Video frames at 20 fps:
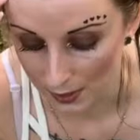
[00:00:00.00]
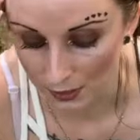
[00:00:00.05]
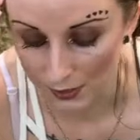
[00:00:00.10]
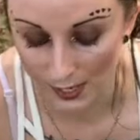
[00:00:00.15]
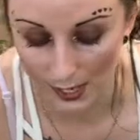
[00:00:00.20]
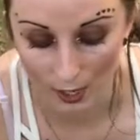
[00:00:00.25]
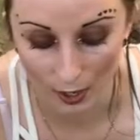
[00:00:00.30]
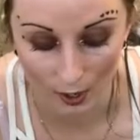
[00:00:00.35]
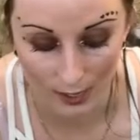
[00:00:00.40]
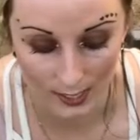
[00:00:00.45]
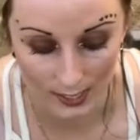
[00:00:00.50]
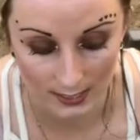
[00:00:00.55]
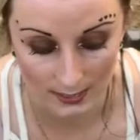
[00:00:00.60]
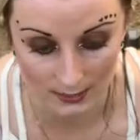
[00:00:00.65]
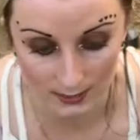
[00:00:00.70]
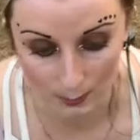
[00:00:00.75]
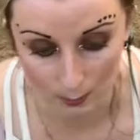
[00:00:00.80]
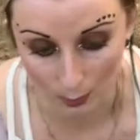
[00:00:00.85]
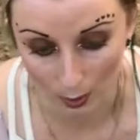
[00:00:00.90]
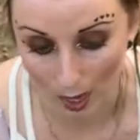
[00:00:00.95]
there
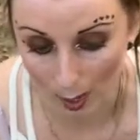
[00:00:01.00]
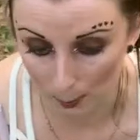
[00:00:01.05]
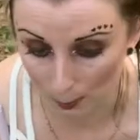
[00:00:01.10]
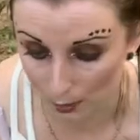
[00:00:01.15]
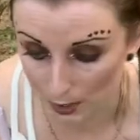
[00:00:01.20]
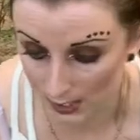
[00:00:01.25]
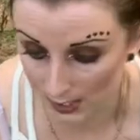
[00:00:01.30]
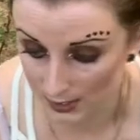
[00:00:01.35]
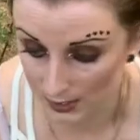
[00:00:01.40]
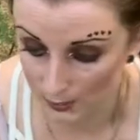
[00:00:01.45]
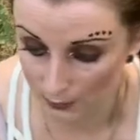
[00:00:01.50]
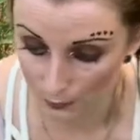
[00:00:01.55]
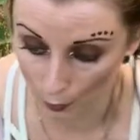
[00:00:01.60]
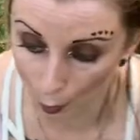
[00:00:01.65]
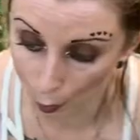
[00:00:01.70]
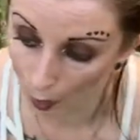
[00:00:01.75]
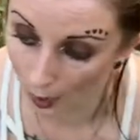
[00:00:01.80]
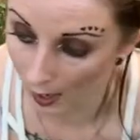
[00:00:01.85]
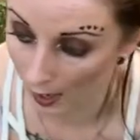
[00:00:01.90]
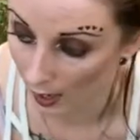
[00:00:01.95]
is properties
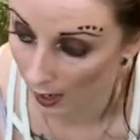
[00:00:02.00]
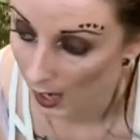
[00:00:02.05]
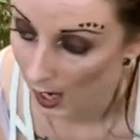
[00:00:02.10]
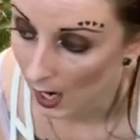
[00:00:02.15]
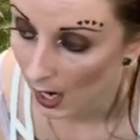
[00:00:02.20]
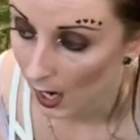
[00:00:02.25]
for